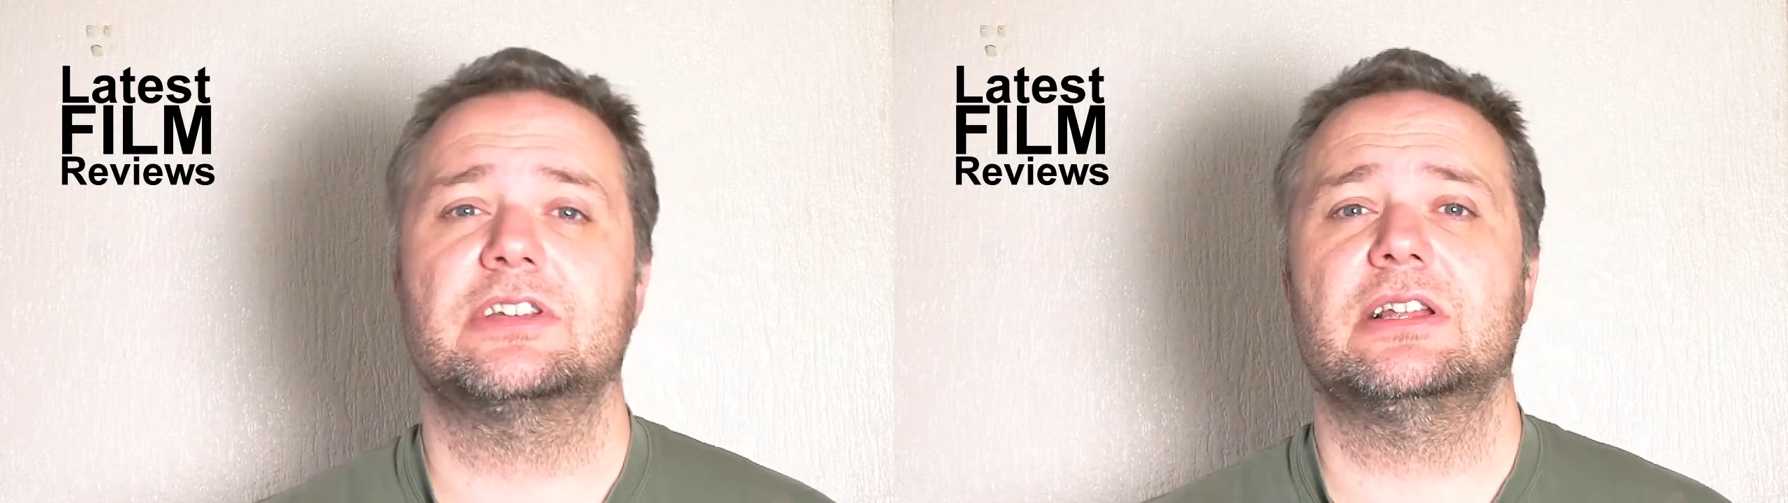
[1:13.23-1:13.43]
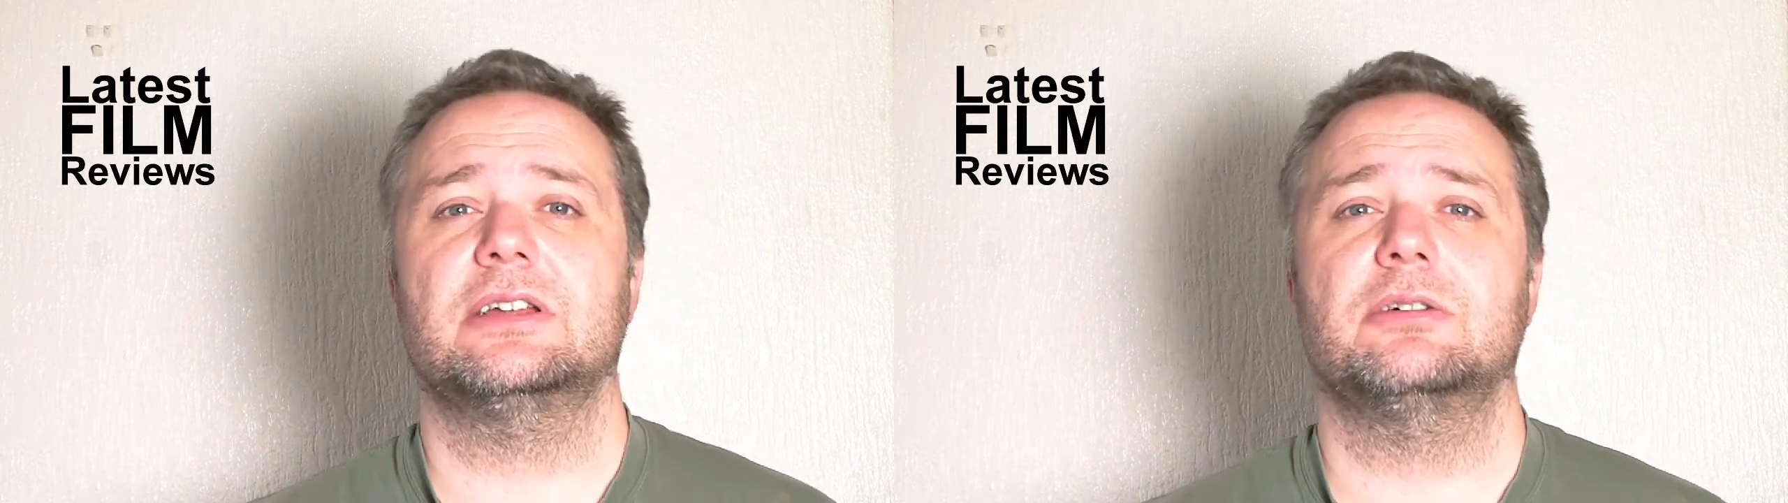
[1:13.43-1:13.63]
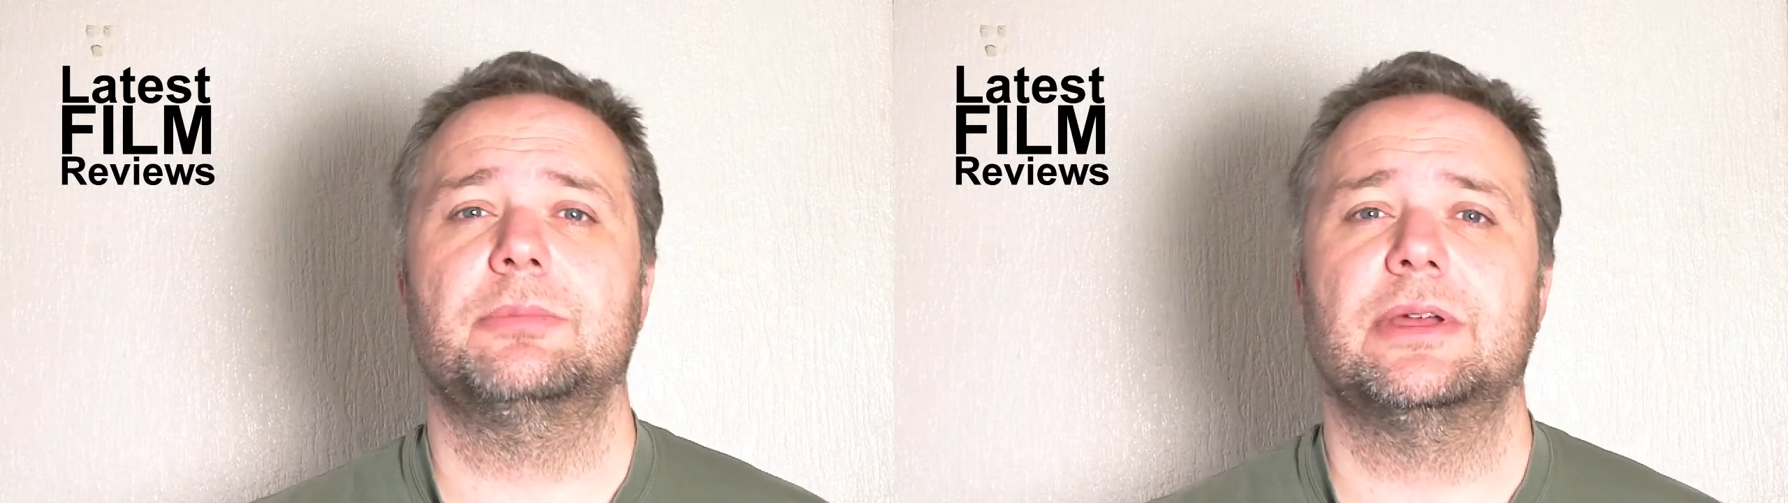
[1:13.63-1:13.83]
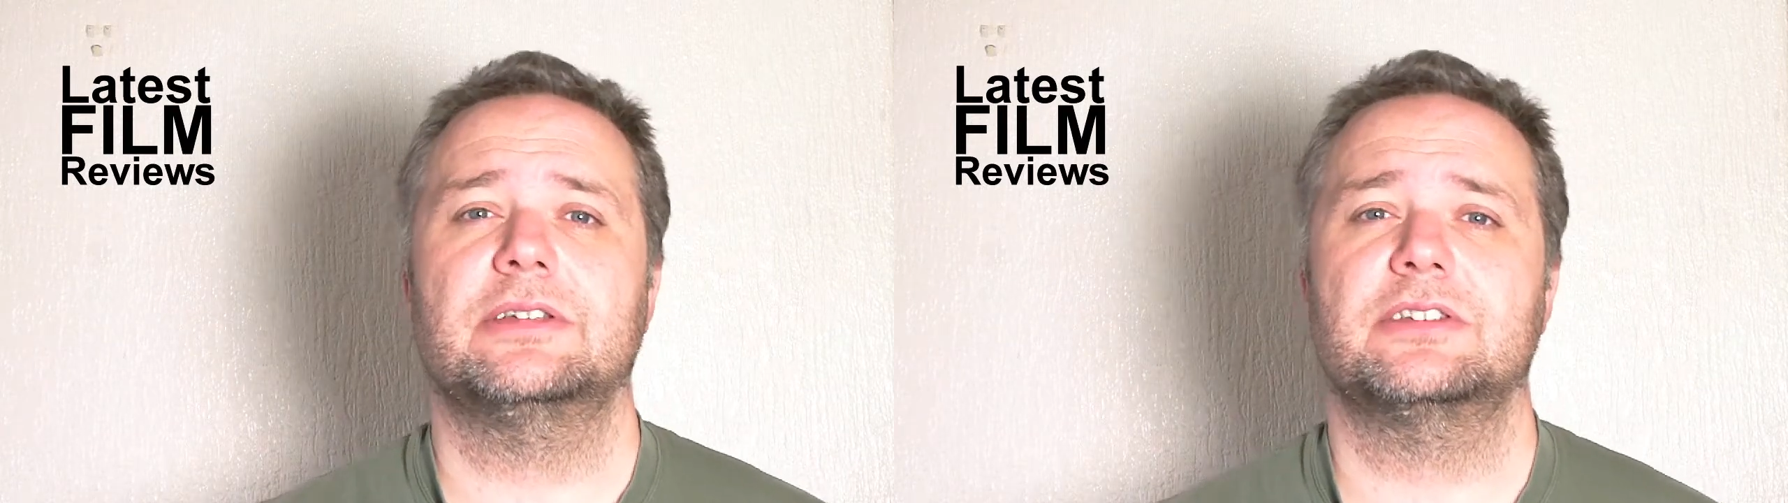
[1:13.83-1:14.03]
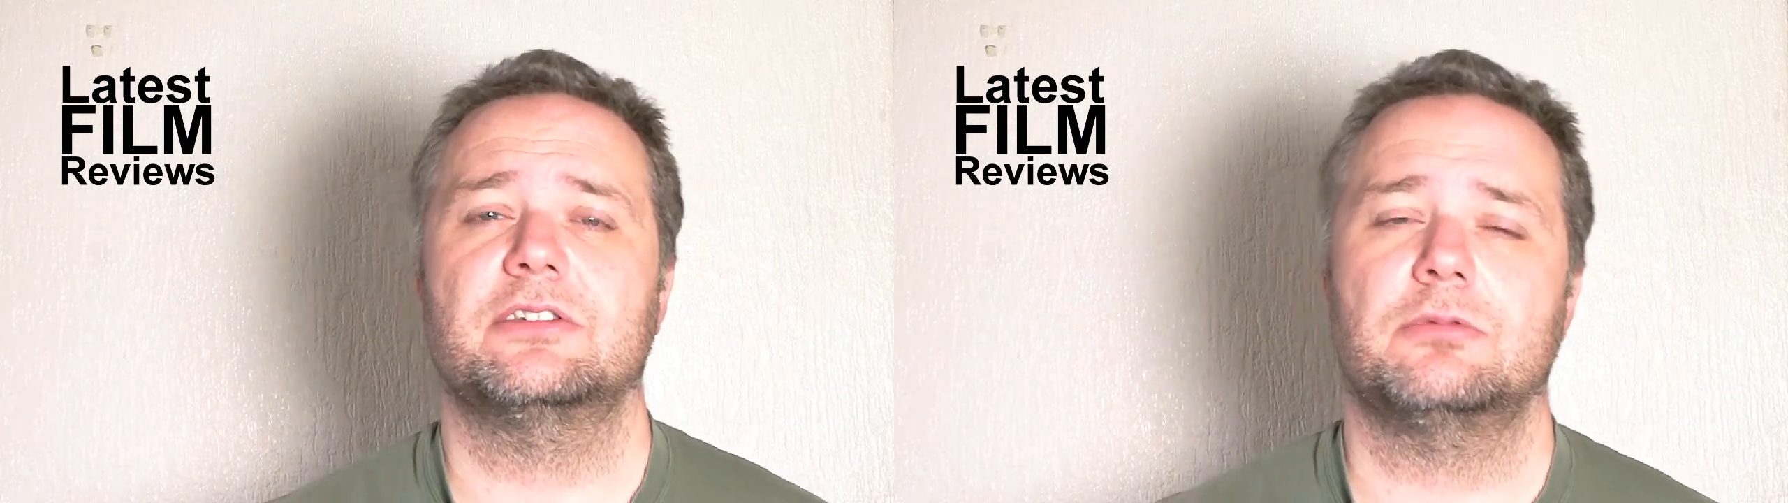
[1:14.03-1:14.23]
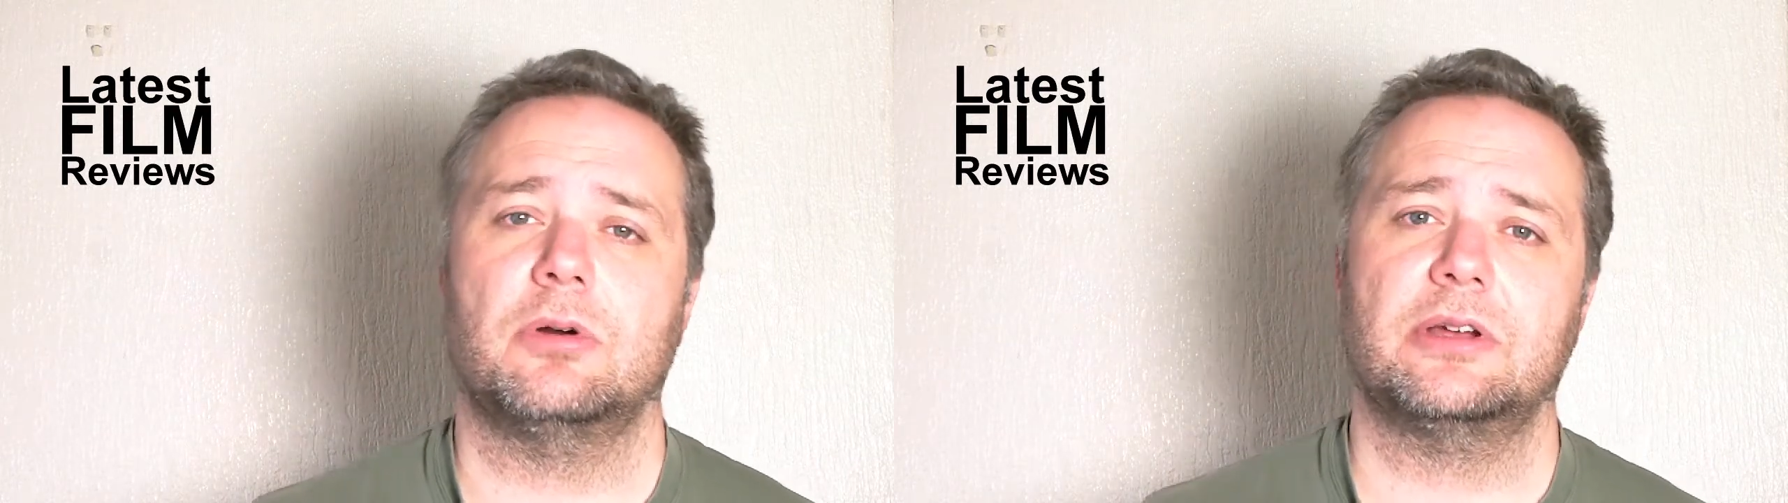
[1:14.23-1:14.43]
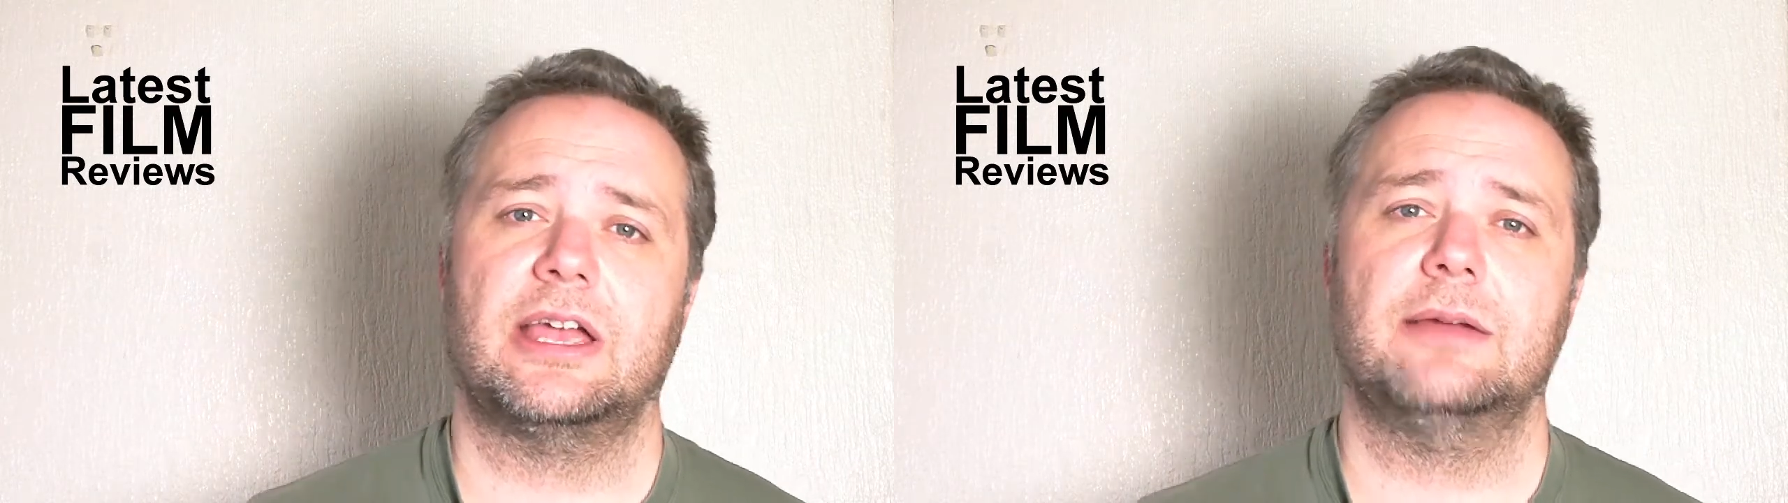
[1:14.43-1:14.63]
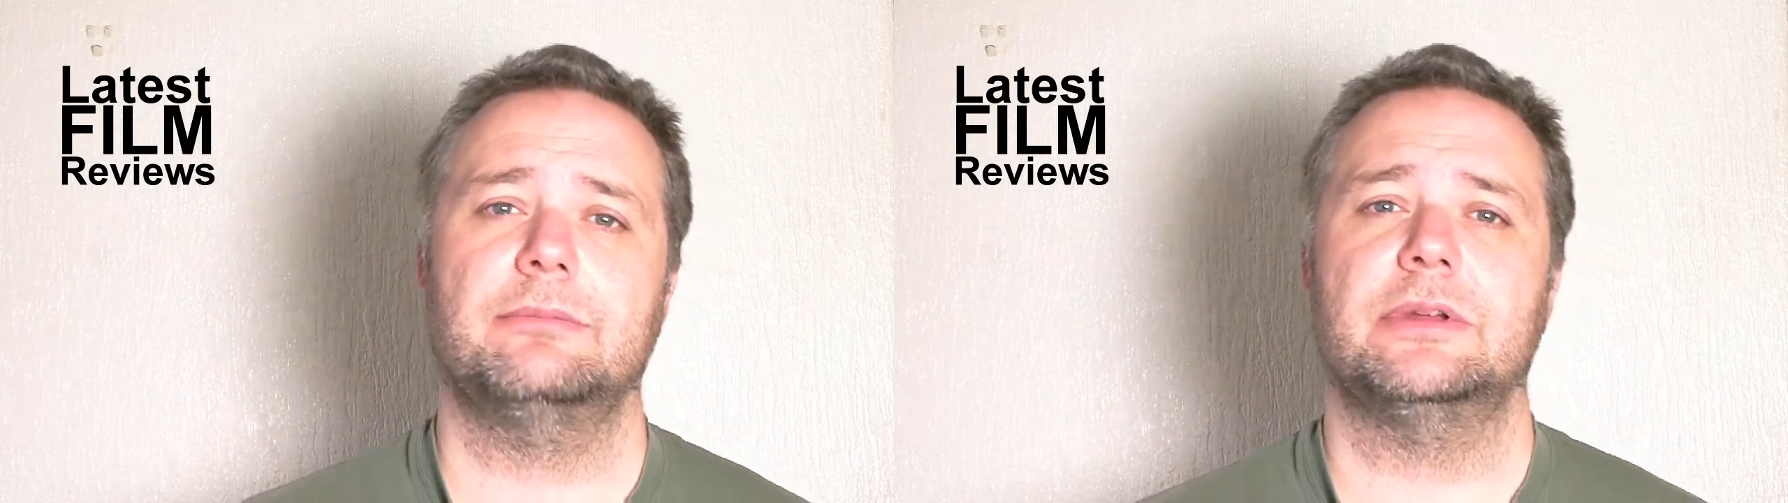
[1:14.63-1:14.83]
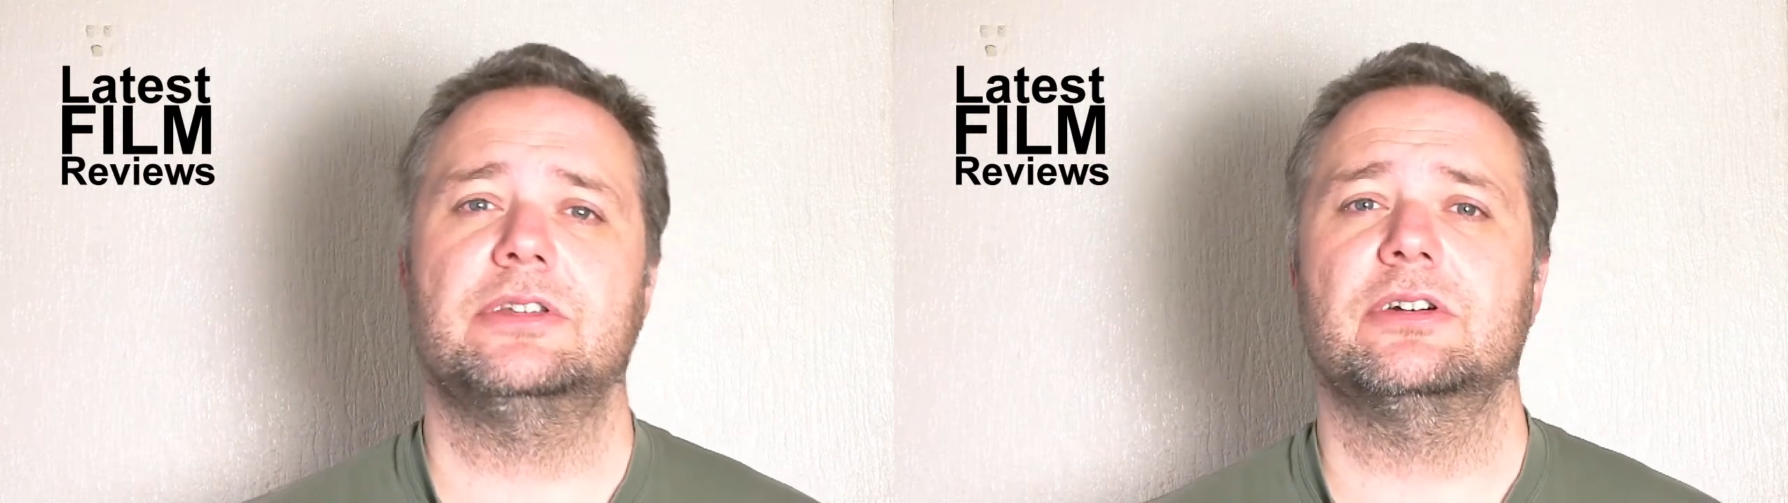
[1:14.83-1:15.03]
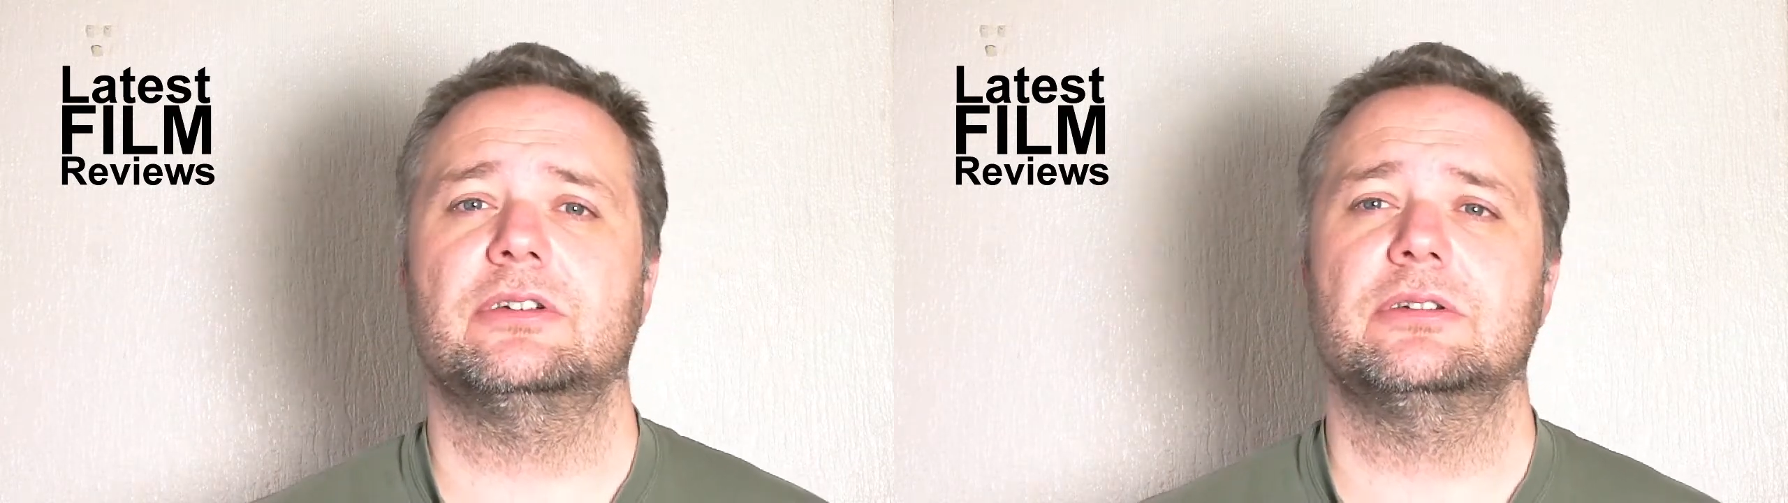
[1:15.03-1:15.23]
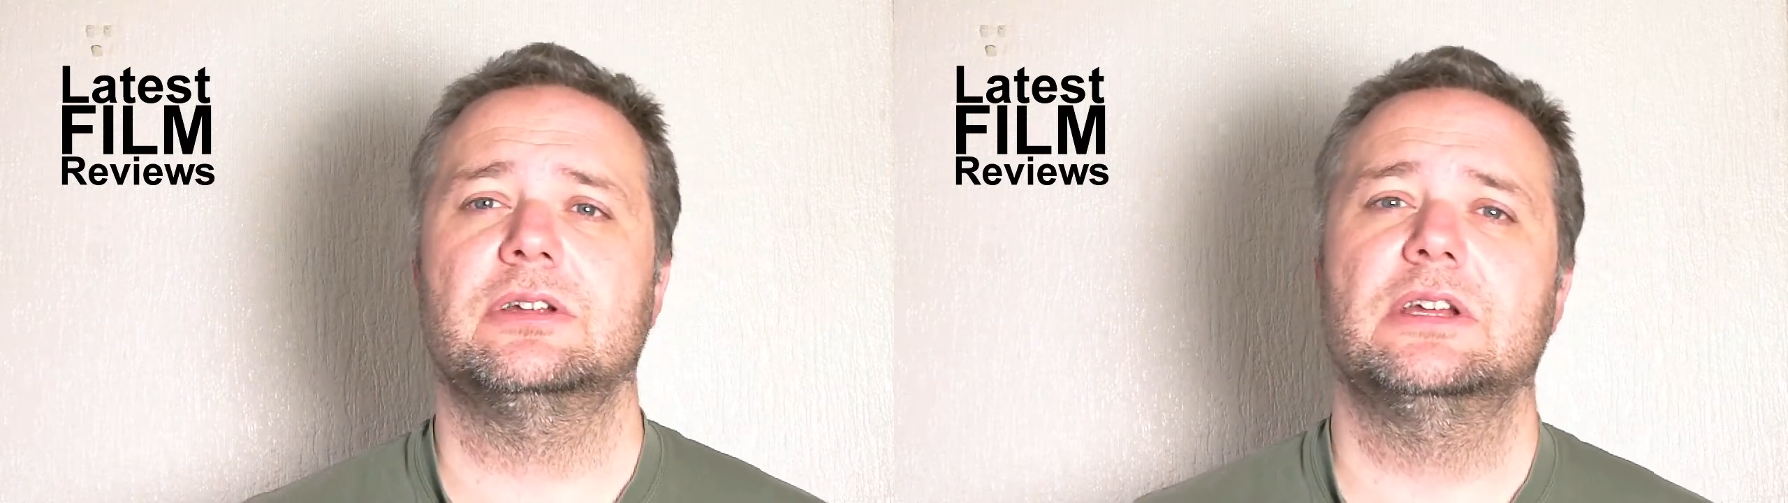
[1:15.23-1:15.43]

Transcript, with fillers: a little bit of what can be done